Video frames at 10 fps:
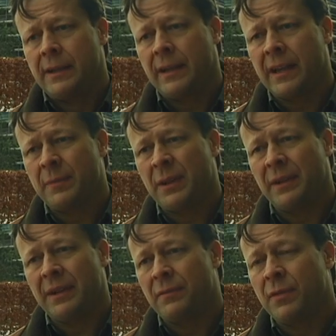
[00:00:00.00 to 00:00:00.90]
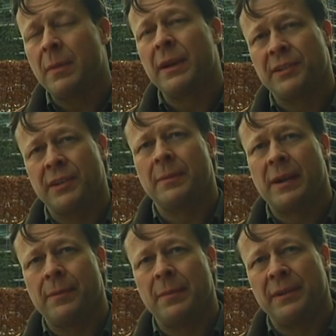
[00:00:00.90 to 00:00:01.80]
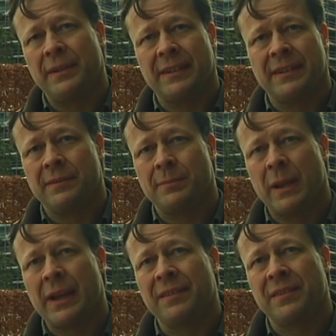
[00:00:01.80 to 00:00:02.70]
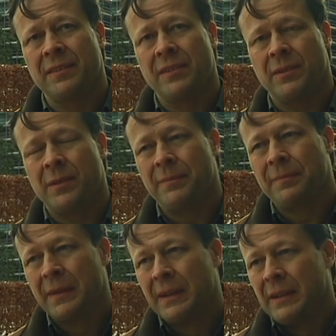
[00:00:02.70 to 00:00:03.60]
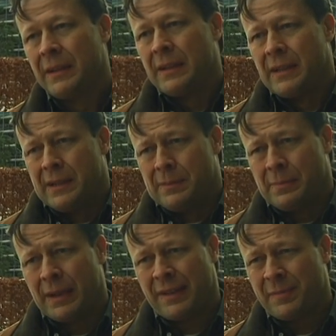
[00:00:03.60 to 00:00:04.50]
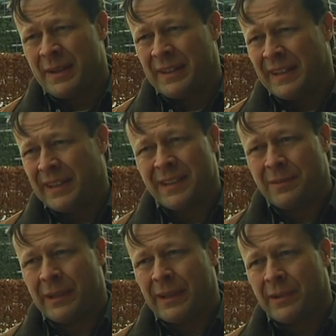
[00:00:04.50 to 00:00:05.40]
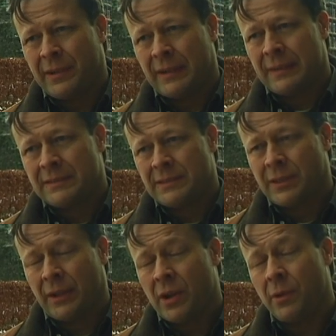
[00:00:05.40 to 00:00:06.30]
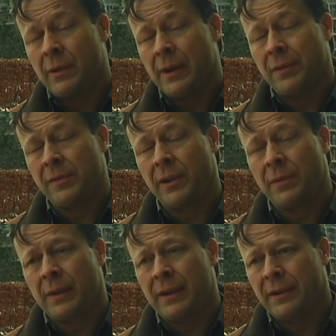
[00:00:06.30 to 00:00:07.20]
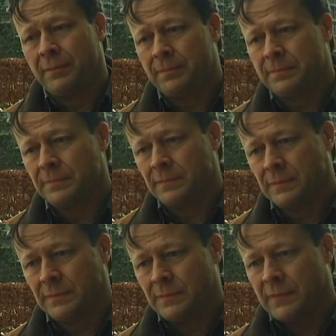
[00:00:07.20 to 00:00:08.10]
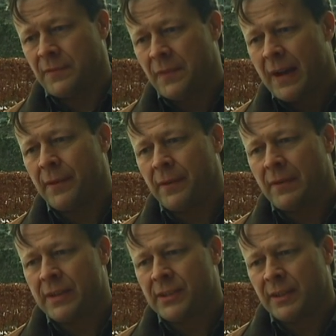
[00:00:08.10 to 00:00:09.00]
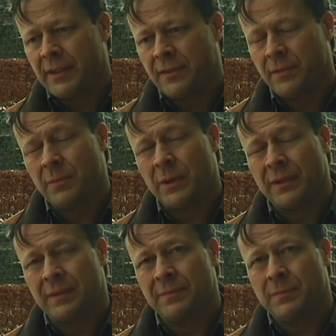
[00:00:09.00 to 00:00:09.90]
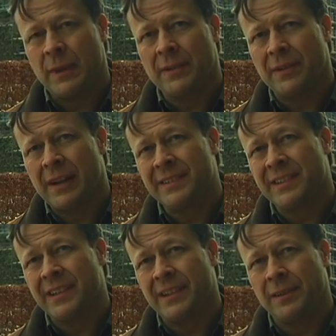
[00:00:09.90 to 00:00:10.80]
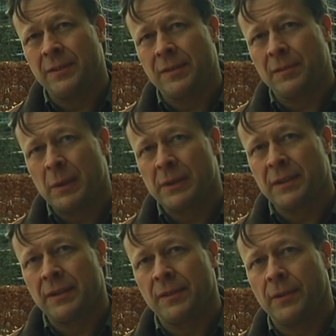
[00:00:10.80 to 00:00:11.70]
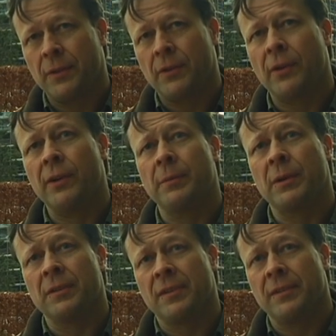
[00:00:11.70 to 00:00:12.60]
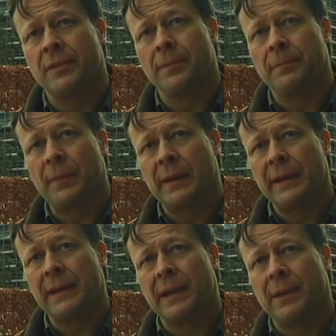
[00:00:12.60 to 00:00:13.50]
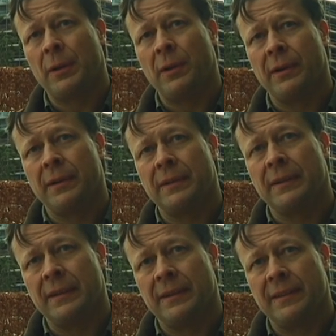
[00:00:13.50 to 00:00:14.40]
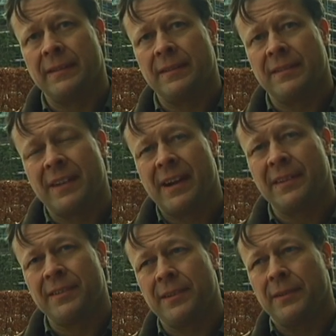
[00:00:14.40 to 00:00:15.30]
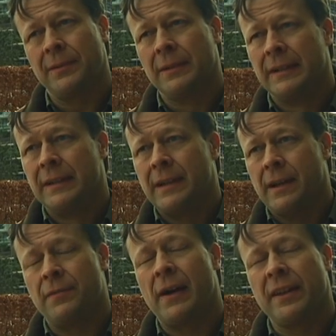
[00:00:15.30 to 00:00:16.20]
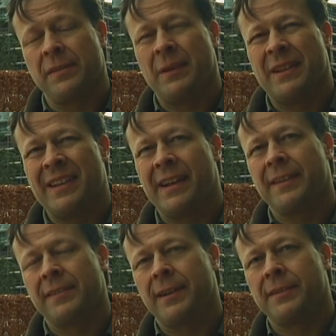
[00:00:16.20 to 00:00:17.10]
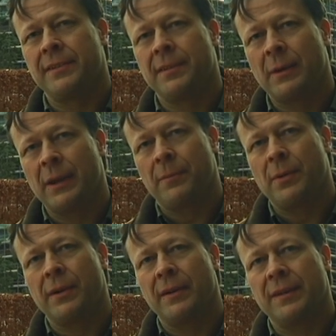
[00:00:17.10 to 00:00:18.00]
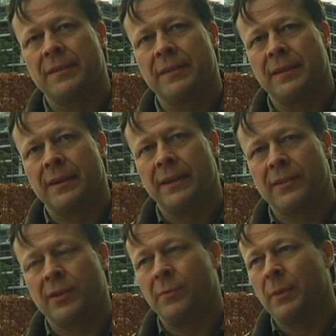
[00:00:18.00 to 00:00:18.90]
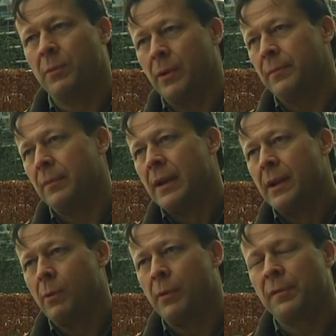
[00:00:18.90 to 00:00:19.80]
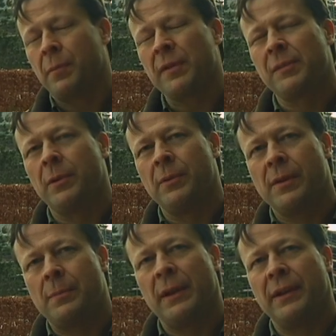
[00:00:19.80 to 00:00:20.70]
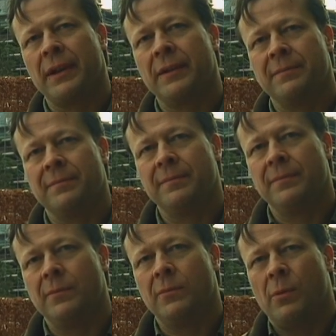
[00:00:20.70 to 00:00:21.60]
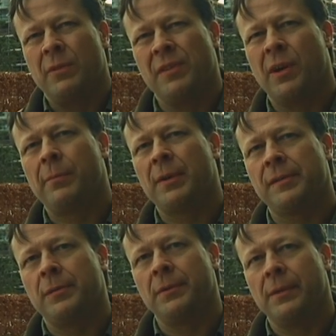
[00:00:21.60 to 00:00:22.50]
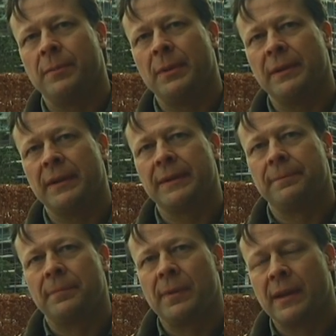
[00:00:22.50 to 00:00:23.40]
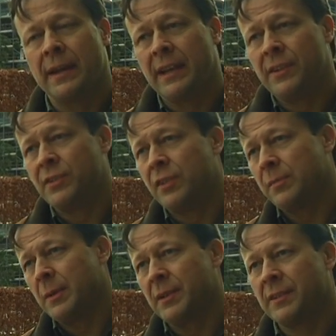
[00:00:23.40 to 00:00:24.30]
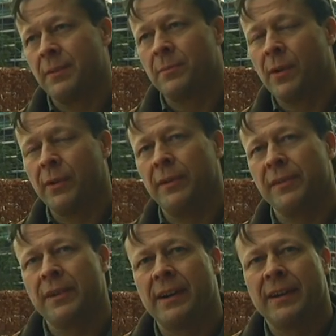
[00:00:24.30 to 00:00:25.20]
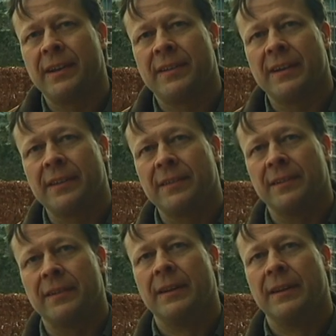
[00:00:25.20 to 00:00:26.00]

gave me information about the building and plans and so on. But I spent a year really going going nowhere. It was only when I found eventually someone, Peter Angier, who's a specialist auditorium consultant, he came along and, and started to advised me, and then I started to make progress. Uh, he told me what what was possible with a building and what was not possible with a building, and he introduced me to Tim Ronalds, the architect, and